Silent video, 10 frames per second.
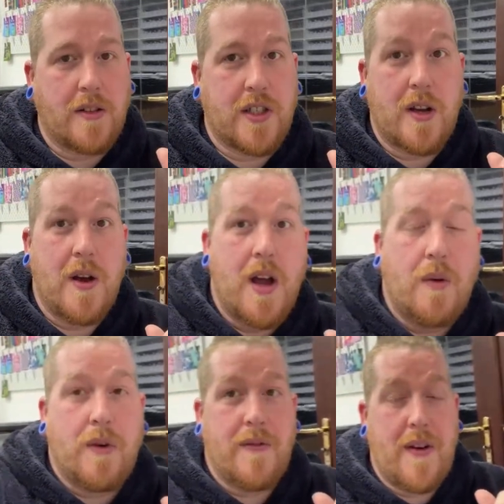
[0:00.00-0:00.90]
So
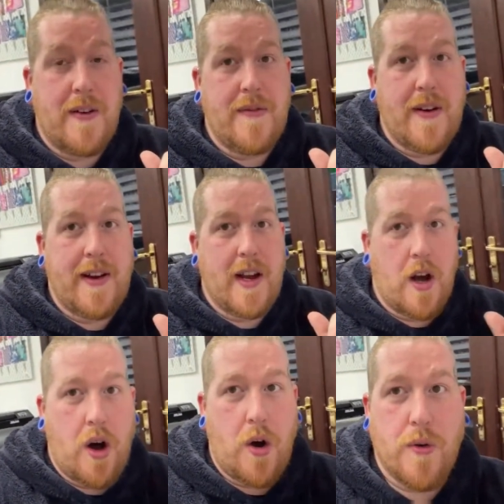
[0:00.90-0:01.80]
we're very, very
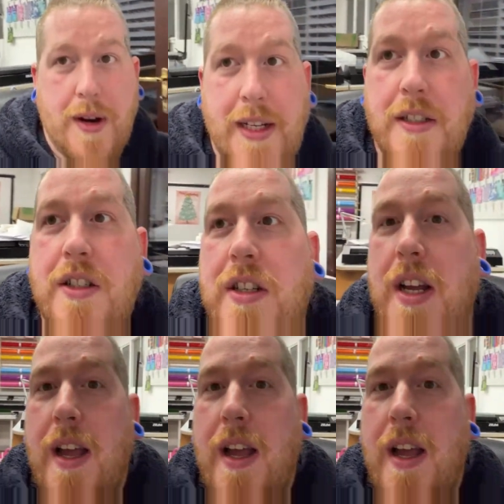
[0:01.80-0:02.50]
orange.